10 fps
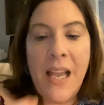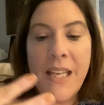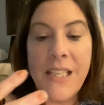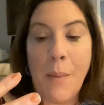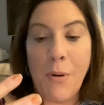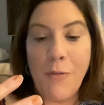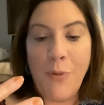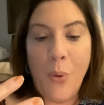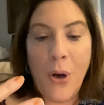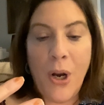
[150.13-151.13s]
Number
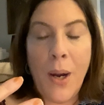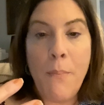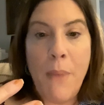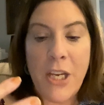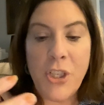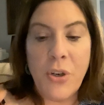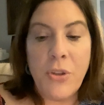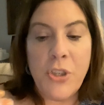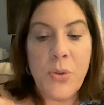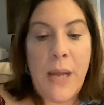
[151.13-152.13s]
four, make sure
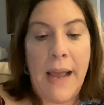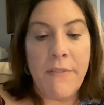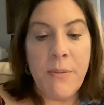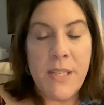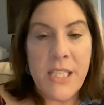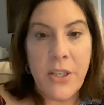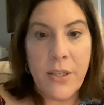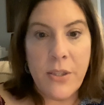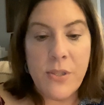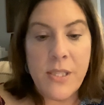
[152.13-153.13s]
that you have the
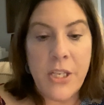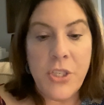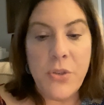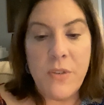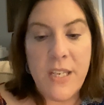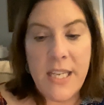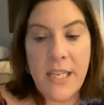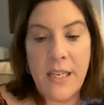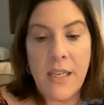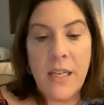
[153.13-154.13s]
materials that you
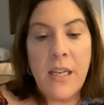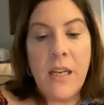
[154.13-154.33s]
need.